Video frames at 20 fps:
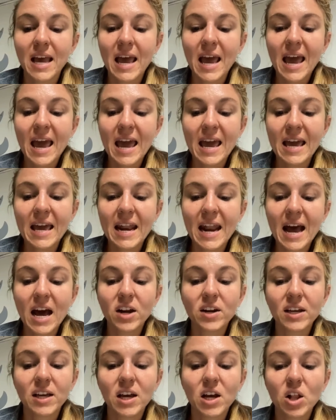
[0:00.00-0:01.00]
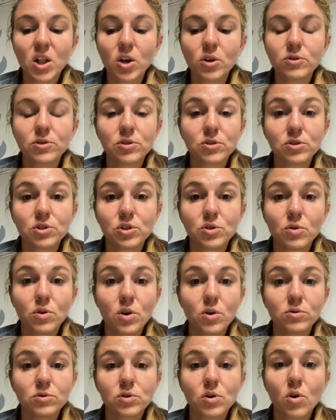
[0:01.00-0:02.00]
and how to get closer to
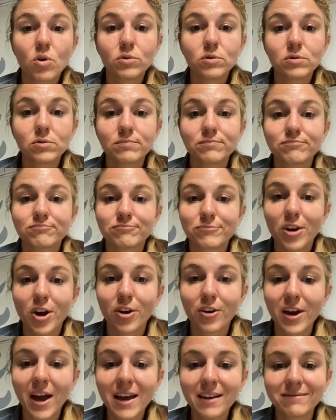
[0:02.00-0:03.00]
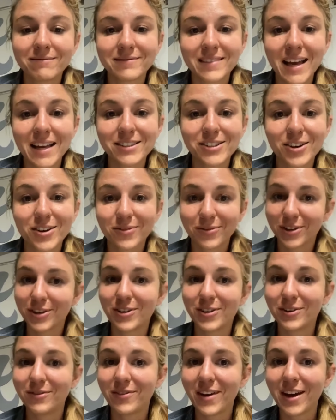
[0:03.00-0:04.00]
those goals. Okay, that's all for
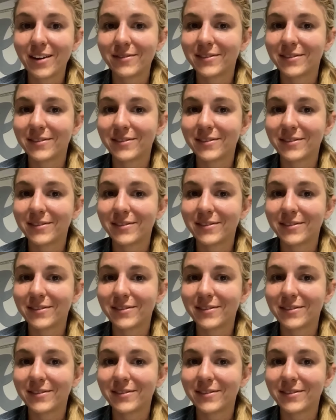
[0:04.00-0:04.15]
Unit 5.